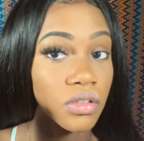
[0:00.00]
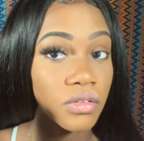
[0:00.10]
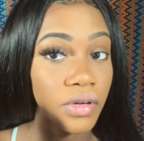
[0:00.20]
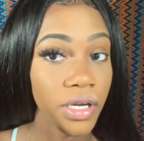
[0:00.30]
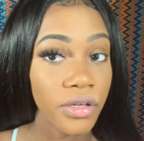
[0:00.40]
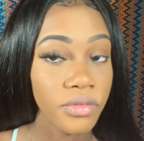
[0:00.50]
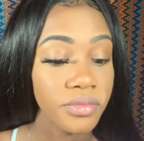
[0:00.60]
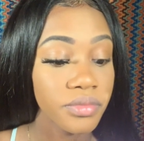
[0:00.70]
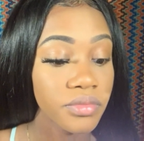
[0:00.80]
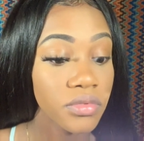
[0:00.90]
Right?
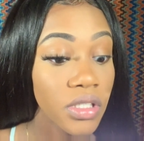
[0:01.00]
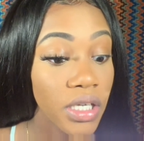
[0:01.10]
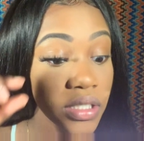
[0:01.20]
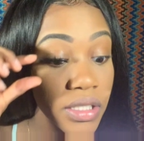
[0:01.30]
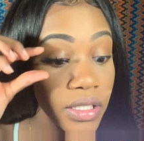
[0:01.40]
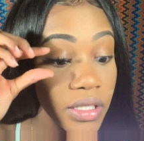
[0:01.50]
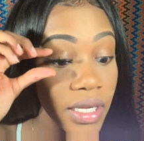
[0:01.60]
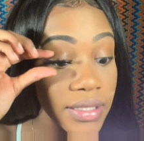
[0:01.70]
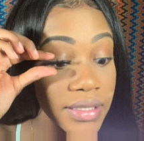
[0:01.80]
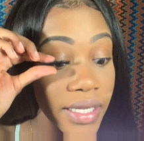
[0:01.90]
And then
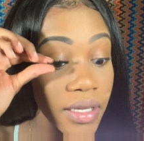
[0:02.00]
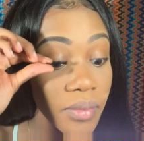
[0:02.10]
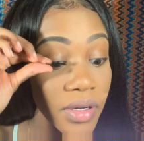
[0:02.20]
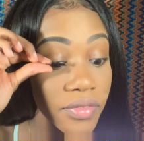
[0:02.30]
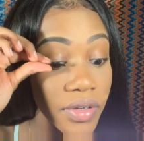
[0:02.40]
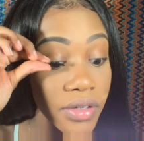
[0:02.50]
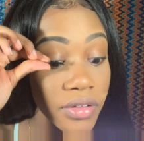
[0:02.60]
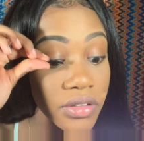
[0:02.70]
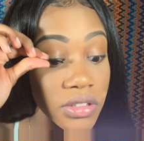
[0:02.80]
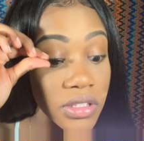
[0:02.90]
I take my
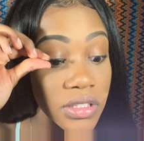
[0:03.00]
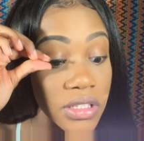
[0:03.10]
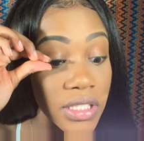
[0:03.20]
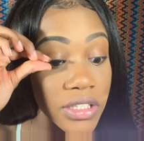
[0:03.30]
fingers, because these